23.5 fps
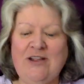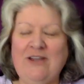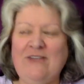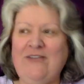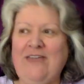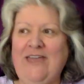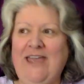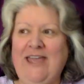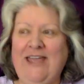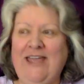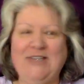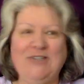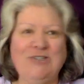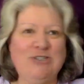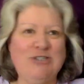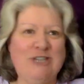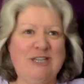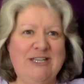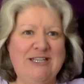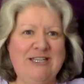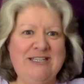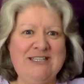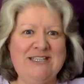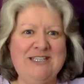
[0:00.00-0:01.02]
I've had
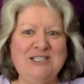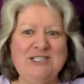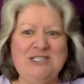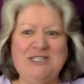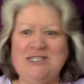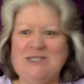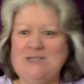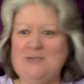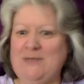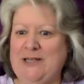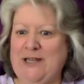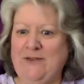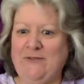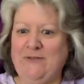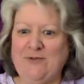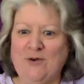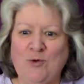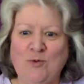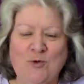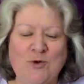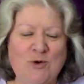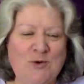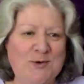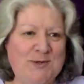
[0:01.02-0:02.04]
training sessions, been out for a
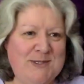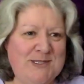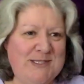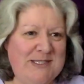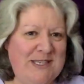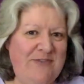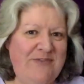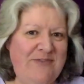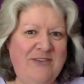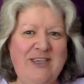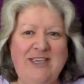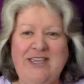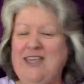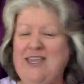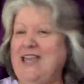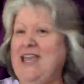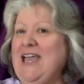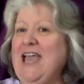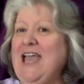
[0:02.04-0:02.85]
walk with Zeffie,